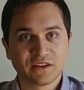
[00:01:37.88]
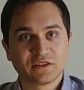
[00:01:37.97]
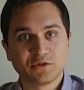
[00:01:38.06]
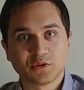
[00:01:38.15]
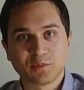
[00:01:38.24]

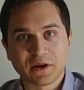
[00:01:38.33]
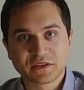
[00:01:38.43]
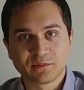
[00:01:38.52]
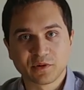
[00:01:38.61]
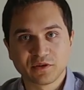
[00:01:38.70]
You will
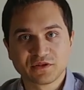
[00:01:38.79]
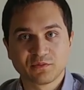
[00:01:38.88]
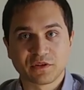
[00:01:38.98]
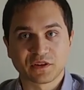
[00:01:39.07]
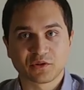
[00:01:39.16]
paint the
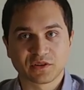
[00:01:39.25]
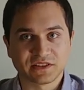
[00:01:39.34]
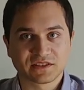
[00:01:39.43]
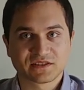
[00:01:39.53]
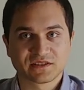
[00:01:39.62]
birds with
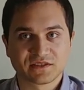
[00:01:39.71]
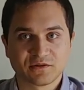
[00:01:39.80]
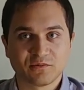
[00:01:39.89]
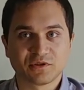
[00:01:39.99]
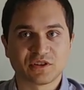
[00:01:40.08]
acrylics,
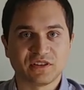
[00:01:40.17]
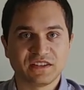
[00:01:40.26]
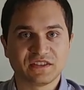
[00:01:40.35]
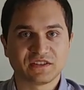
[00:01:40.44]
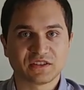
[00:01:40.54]
which are
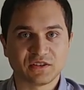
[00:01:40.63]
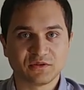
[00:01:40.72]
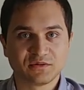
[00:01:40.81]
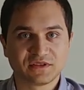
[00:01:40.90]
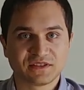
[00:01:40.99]
easy to
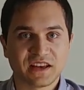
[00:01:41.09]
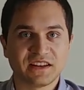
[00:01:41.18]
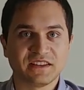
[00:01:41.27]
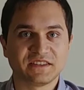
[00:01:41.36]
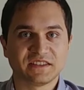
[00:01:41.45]
use
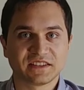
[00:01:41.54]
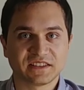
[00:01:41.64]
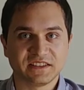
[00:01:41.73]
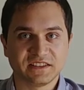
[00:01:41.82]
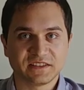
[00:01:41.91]
and easy to
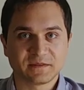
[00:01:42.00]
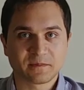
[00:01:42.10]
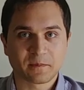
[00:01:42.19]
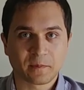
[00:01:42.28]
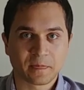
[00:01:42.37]
clean.
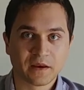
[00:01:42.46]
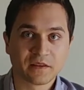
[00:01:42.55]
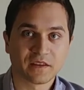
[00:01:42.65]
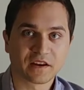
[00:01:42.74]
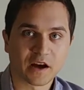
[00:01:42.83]

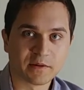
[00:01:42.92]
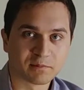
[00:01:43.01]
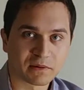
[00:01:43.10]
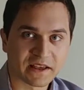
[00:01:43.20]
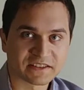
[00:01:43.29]
They come
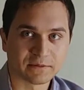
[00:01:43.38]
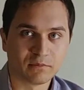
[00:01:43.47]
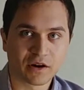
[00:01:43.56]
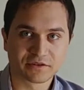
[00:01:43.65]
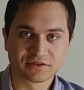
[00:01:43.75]
in
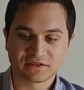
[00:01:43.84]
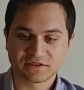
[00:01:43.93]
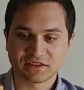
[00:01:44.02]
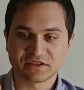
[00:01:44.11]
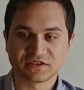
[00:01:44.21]
plastic bottles,
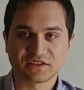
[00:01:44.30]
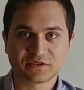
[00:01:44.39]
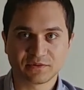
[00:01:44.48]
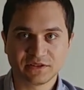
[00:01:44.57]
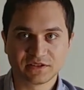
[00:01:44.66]
such as
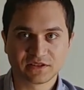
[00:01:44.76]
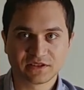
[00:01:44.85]
this one.